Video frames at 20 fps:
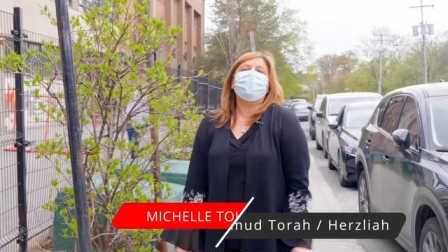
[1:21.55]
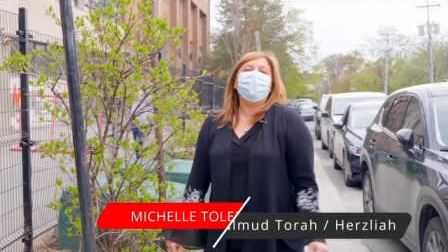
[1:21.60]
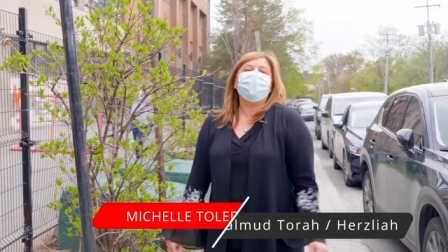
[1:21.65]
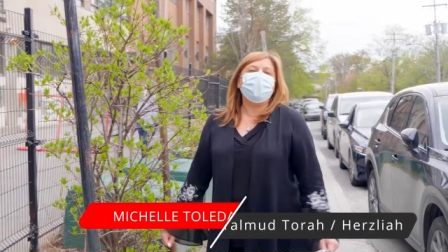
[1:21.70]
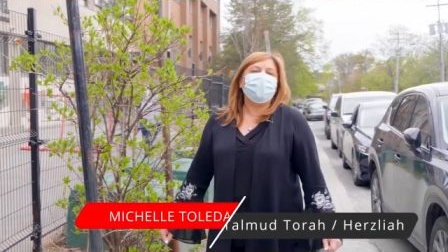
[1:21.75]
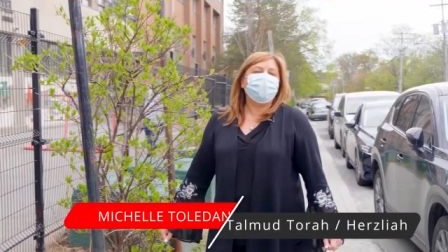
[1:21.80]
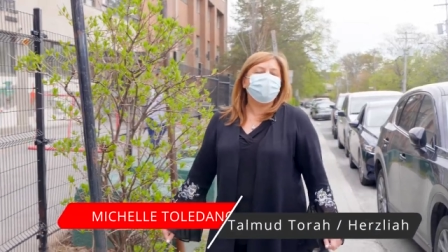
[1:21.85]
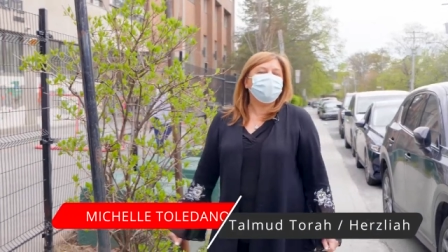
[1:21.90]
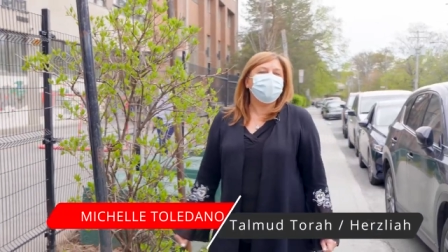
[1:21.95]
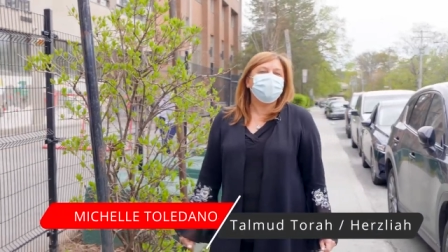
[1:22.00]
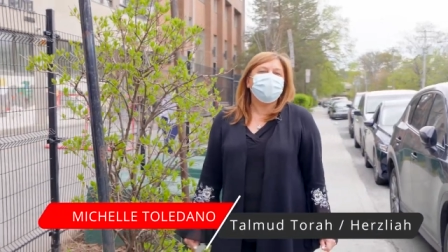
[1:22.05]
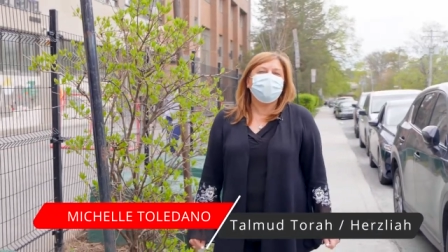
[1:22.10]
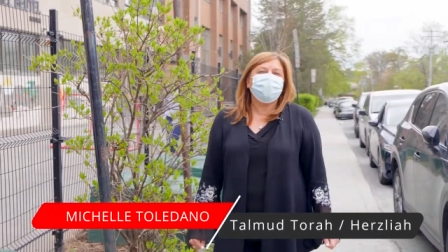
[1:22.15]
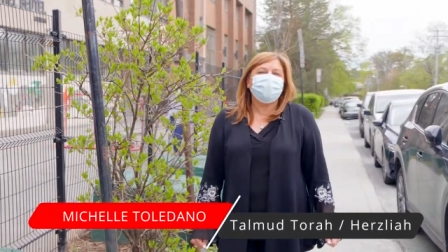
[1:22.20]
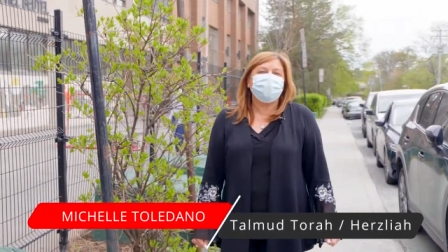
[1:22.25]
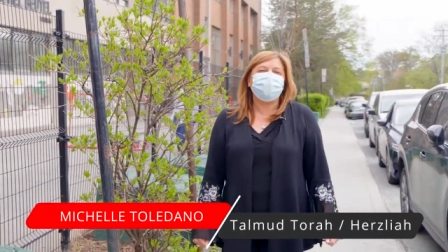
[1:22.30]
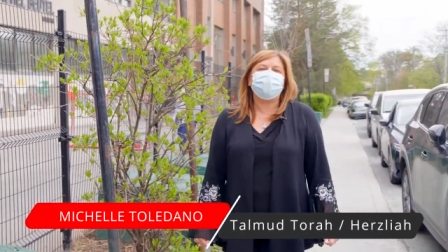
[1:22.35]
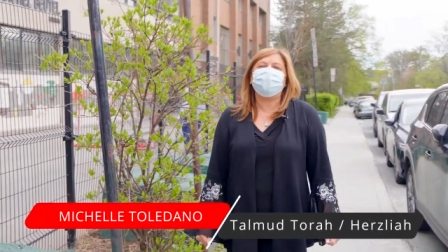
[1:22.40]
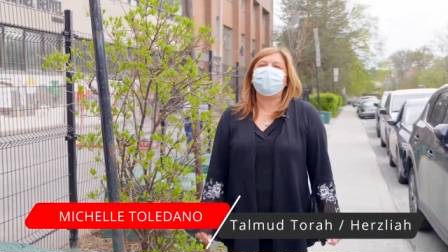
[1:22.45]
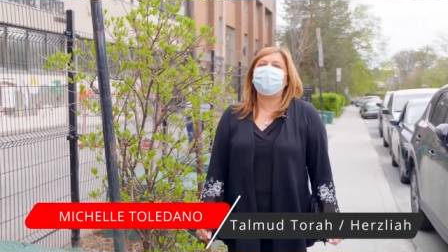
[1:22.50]
head of
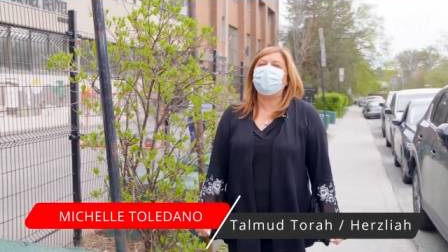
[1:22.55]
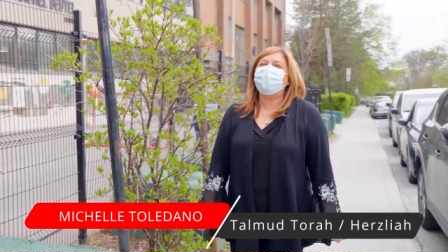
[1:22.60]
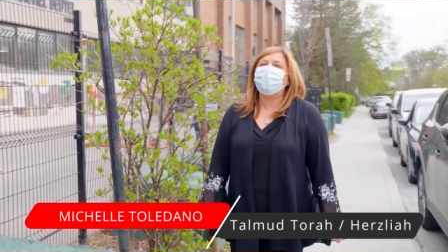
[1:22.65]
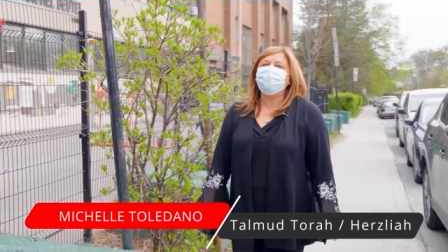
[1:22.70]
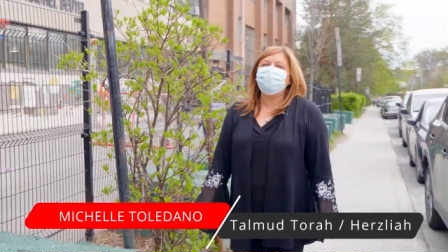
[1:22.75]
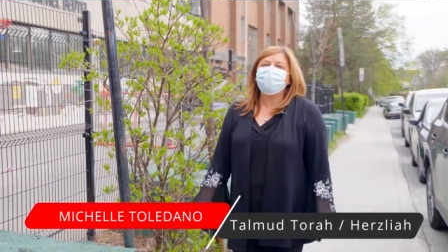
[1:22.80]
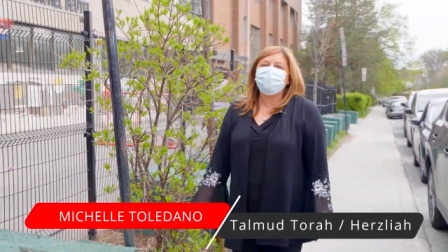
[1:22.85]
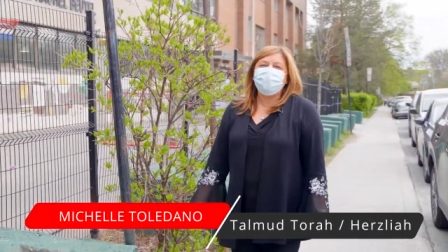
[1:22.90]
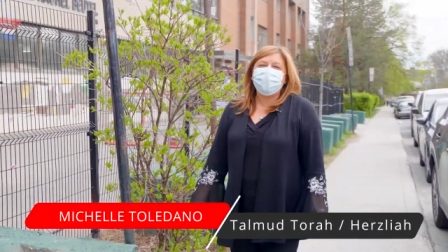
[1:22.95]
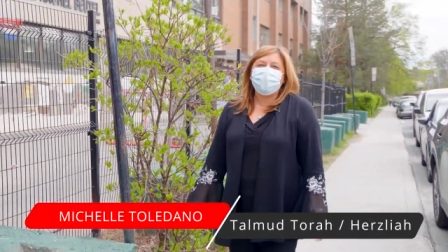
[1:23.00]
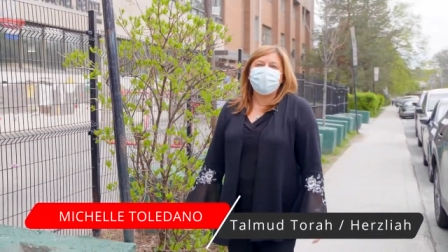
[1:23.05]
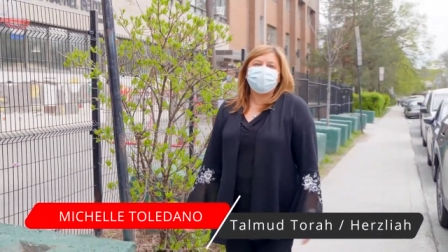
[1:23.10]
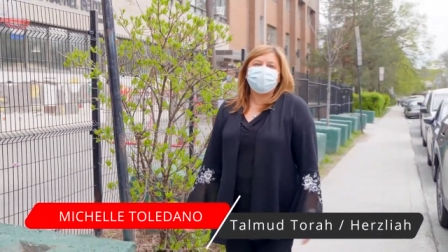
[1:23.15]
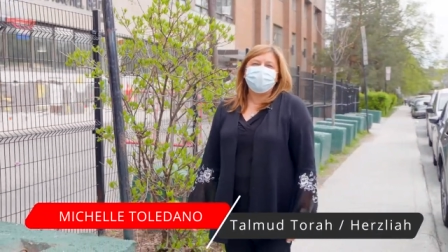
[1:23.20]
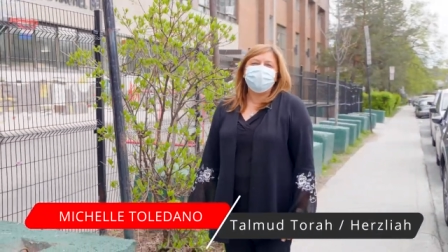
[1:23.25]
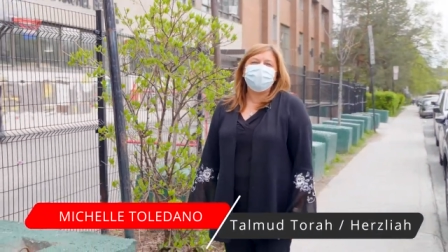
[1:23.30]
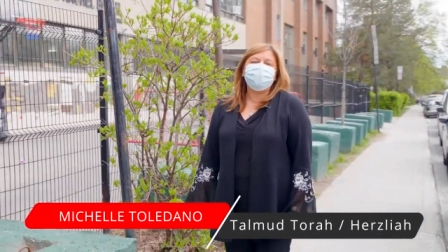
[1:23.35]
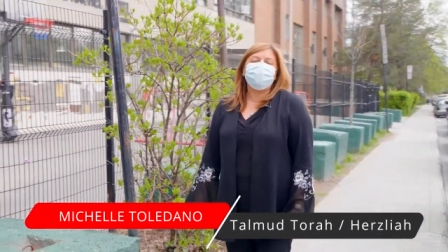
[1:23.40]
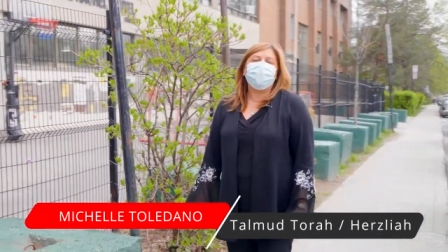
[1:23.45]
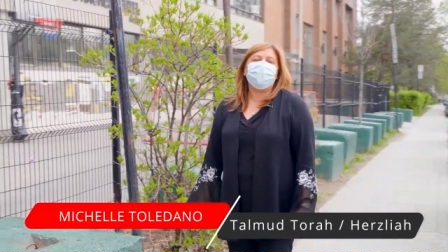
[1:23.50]
school of the
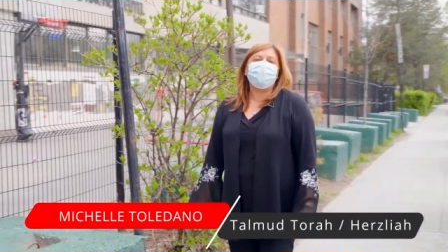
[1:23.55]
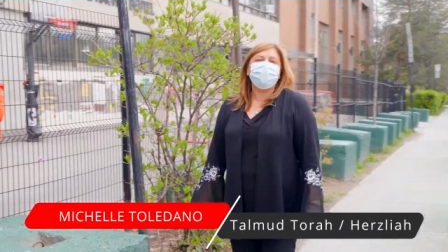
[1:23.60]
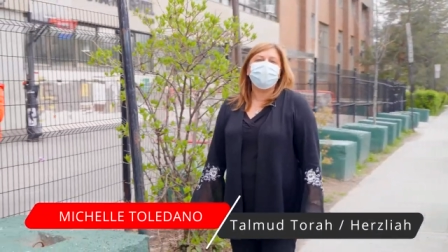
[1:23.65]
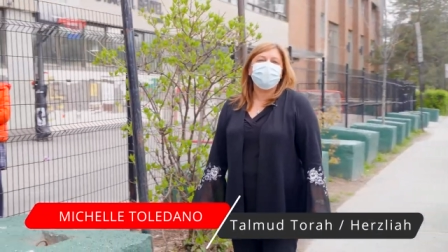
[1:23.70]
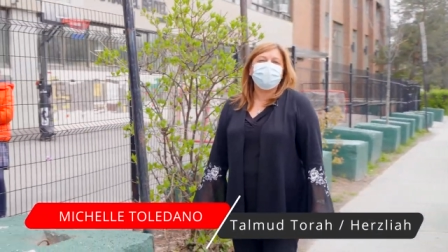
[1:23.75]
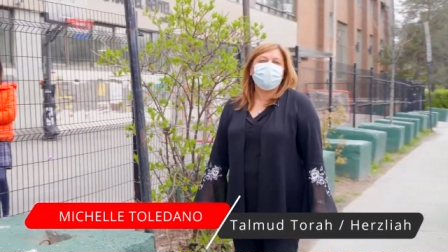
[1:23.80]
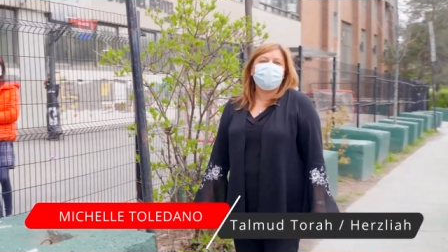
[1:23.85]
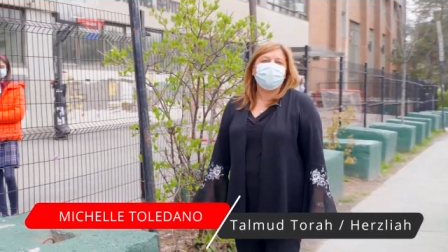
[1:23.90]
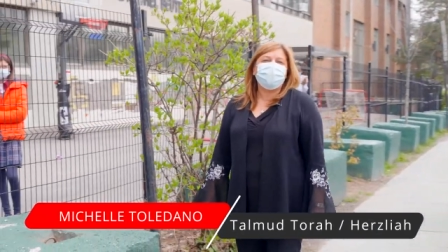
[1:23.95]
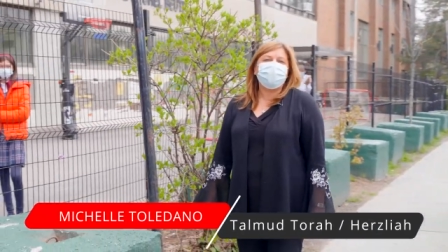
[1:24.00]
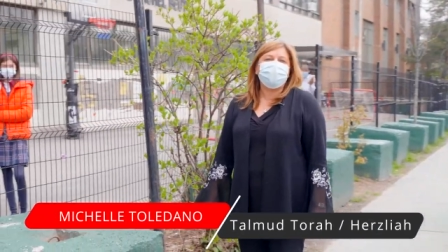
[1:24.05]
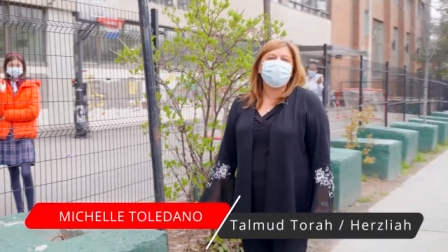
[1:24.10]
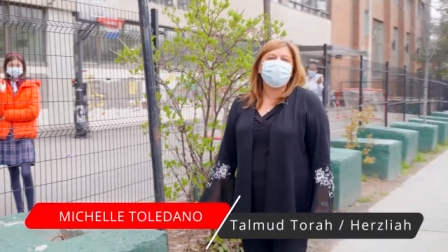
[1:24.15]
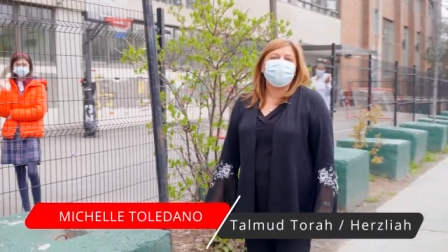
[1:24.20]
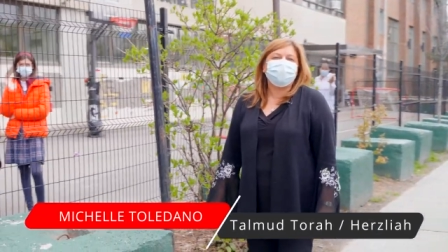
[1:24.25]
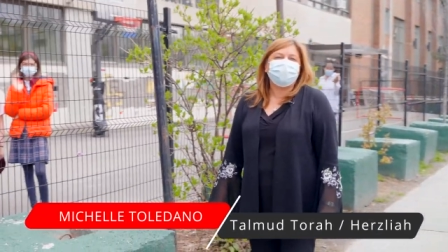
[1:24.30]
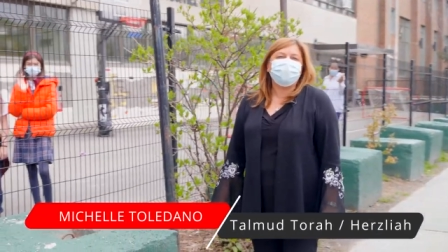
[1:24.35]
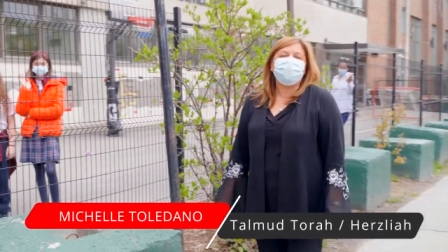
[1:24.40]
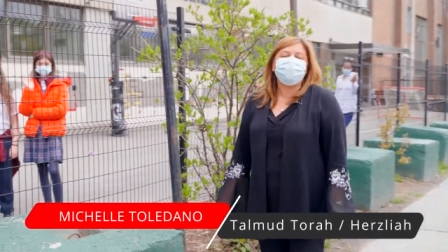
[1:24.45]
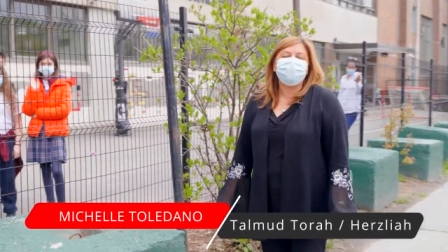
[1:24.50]
Azrieli Talmud Torah
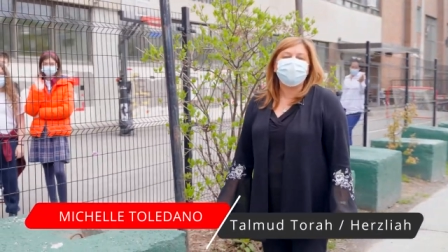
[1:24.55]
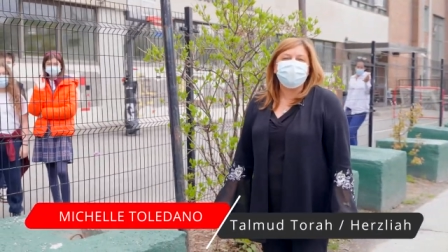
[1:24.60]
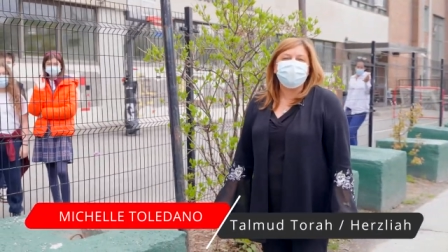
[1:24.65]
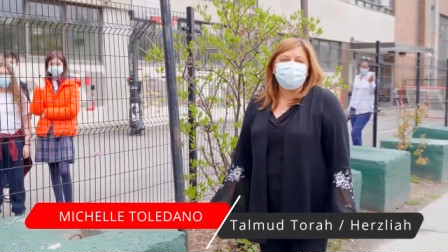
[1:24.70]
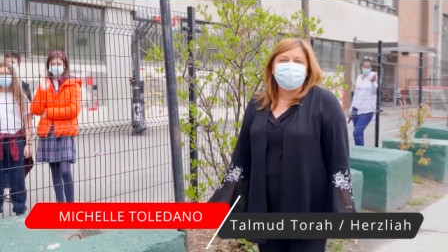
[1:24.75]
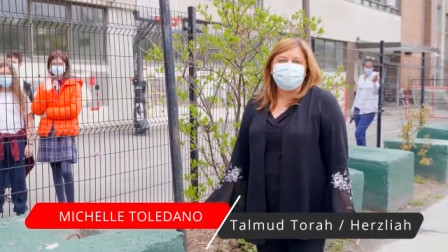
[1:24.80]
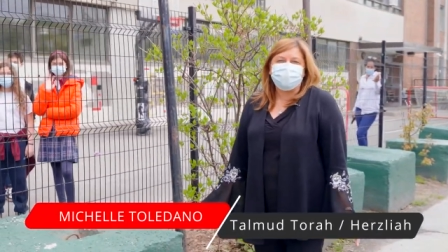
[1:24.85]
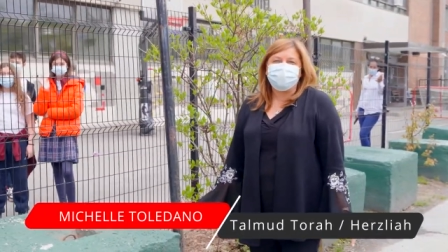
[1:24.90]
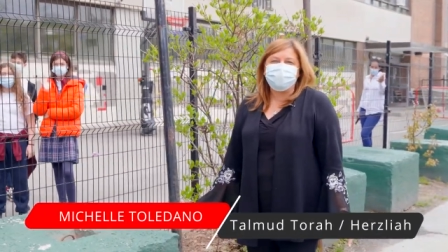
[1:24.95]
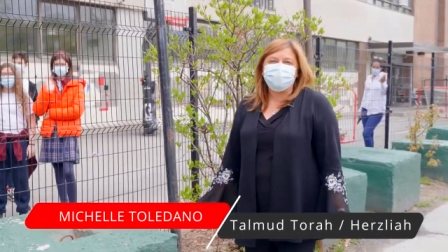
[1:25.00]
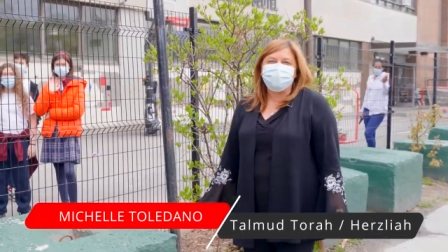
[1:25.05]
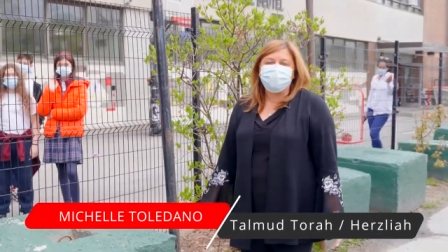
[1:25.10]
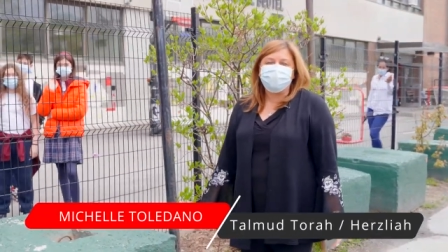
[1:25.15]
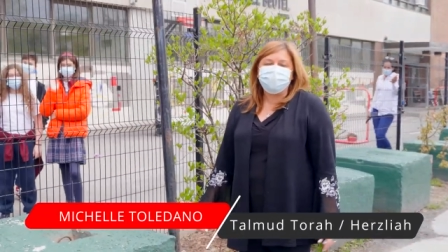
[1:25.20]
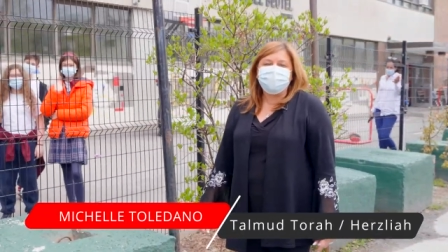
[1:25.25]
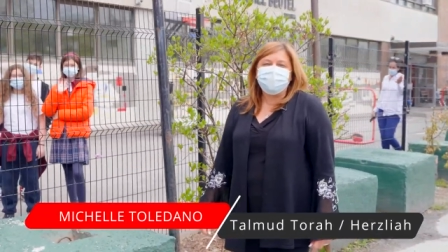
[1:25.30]
Herzliah Schools.